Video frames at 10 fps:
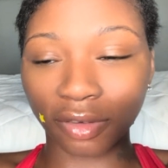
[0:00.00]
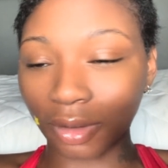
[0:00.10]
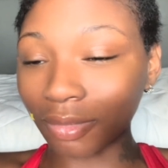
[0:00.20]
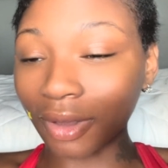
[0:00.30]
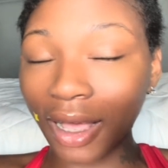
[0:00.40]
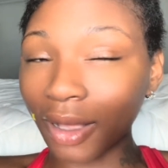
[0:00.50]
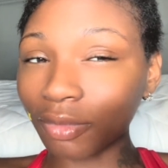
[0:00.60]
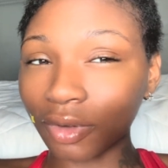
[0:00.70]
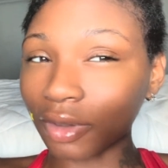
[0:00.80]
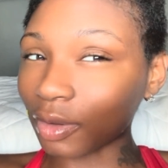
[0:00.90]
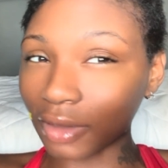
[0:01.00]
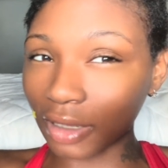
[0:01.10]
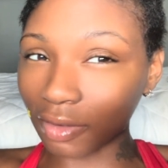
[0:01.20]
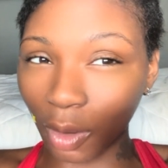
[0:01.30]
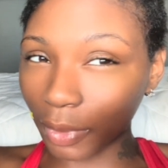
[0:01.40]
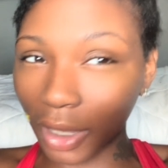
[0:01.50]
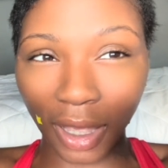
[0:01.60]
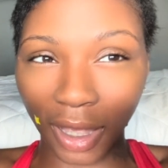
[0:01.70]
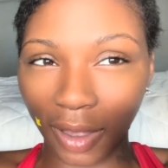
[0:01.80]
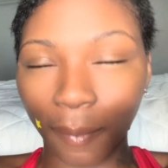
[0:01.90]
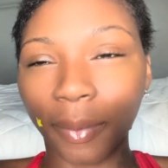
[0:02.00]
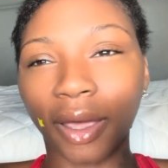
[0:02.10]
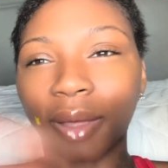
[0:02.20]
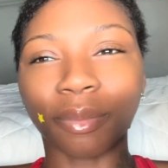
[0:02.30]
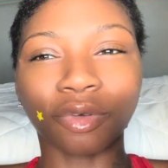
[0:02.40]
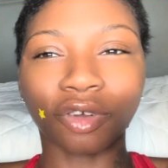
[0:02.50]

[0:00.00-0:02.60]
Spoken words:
Sometimes, you know, things don't be hitting, but